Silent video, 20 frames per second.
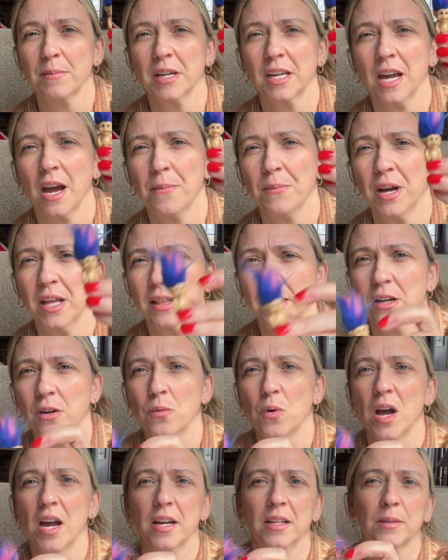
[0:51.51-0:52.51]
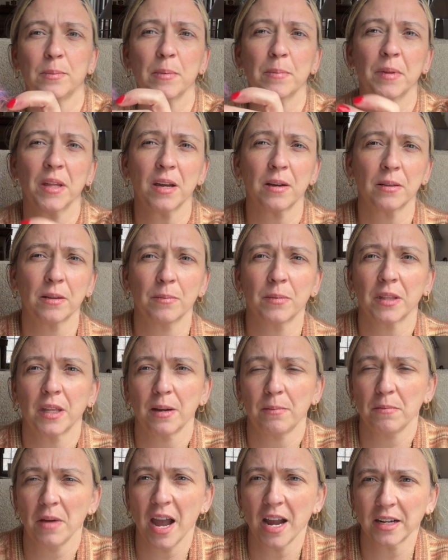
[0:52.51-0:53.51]
Again, my little one has been playing them with
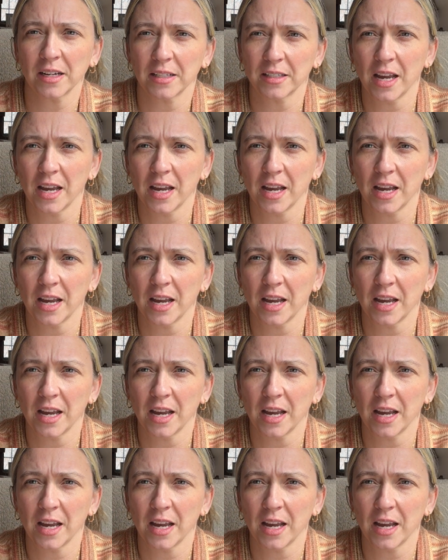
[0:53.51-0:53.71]
like magnet